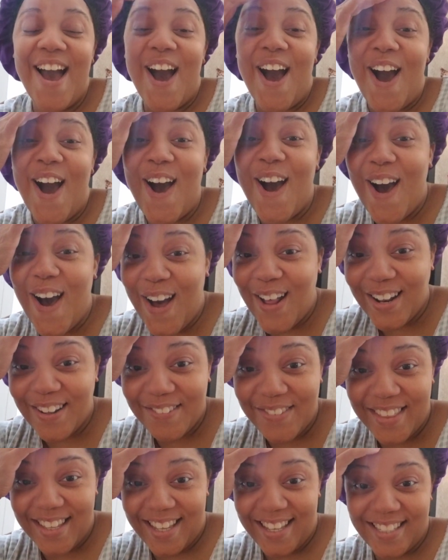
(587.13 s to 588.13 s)
all
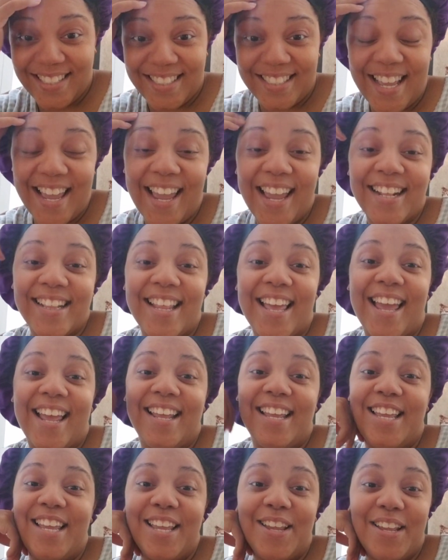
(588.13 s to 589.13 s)
of this, saying that
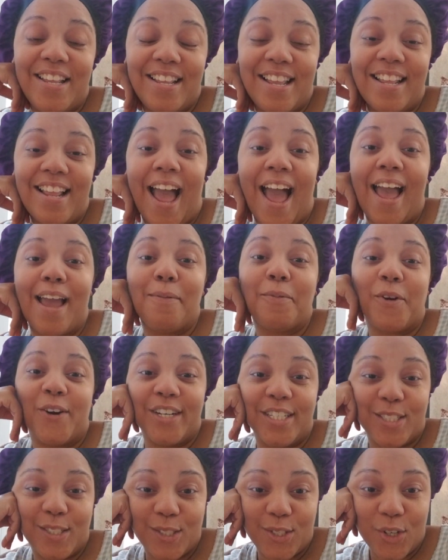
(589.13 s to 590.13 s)
I'm
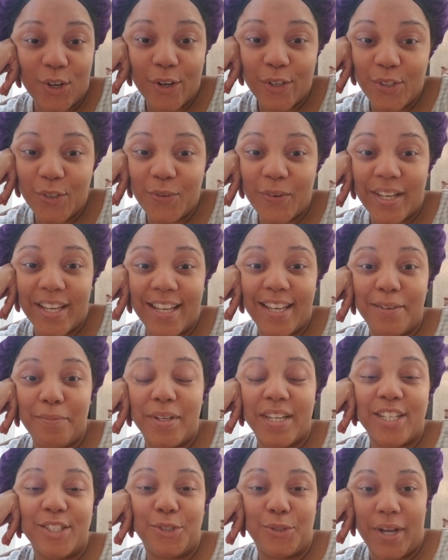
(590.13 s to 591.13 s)
going to turn you in
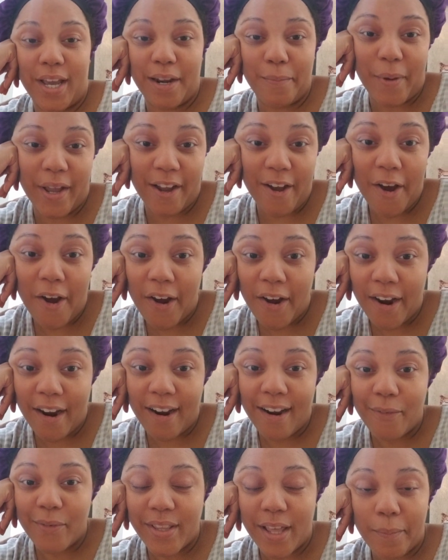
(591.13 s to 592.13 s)
because you got in my
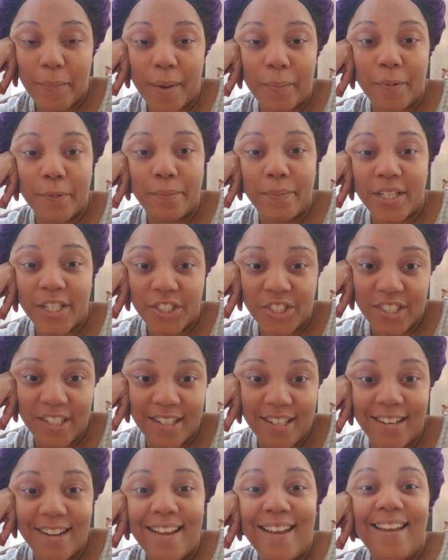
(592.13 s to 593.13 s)
car without my
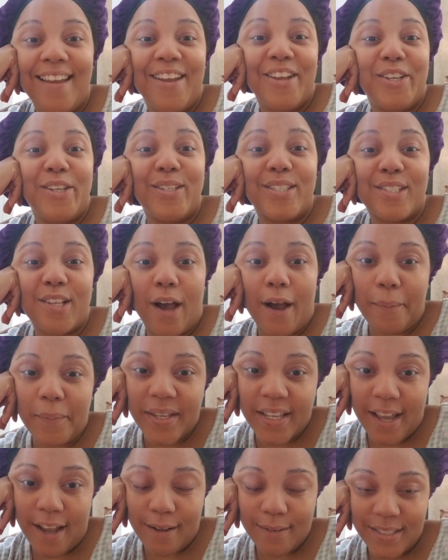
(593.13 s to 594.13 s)
permission. You saw
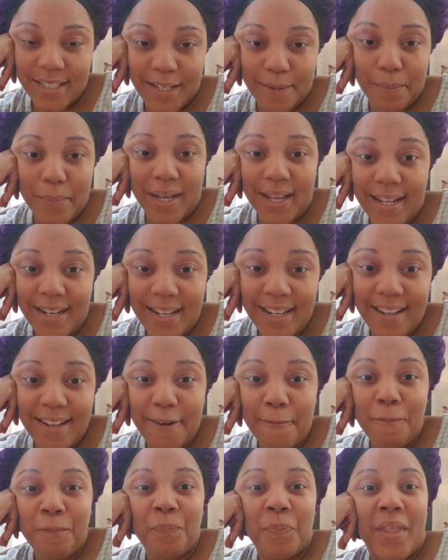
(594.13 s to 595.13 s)
me counting money
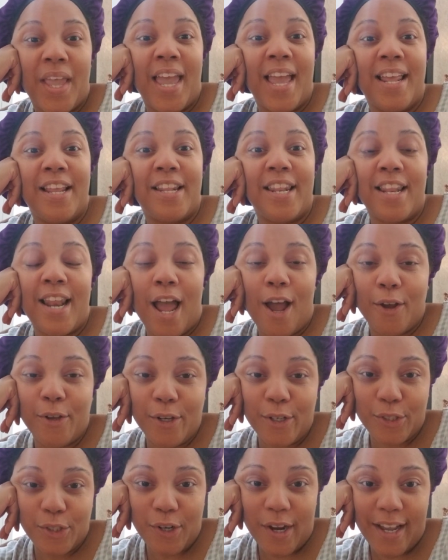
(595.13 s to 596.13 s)
and now
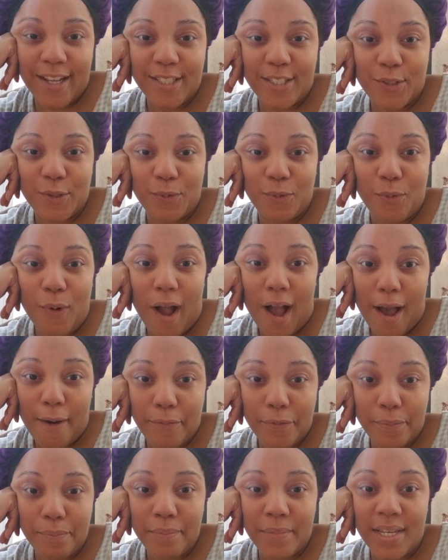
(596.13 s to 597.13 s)
you're trying to rob
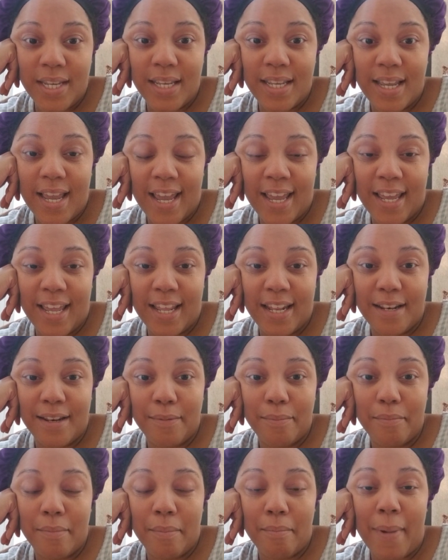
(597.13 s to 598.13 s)
me
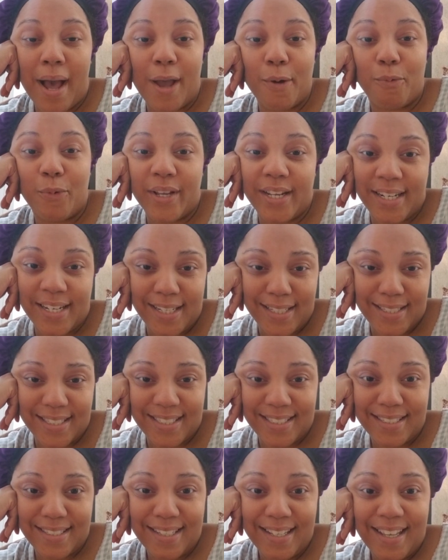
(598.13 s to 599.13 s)
and my witness.
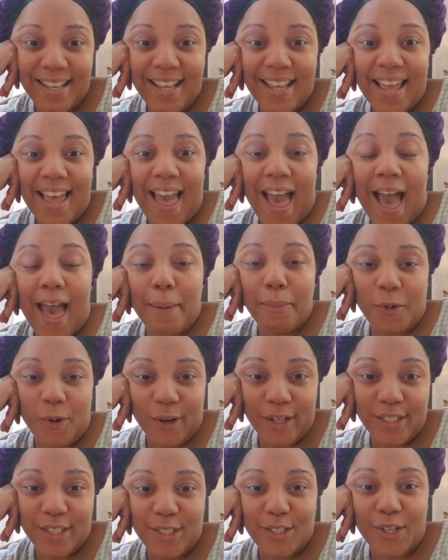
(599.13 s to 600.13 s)
I'm
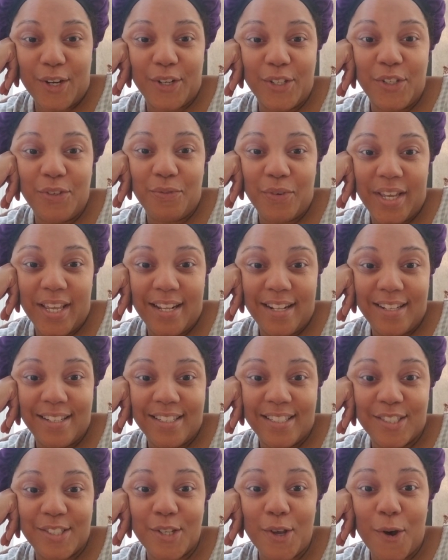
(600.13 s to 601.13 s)
going to turn you in.
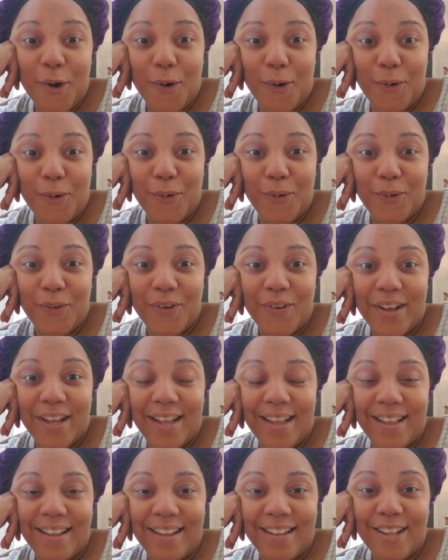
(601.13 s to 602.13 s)
So,
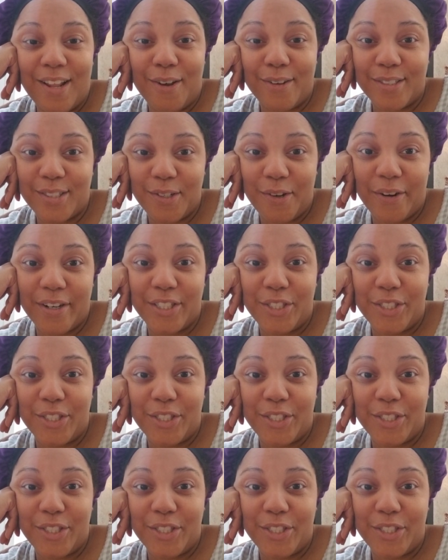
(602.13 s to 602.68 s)
long story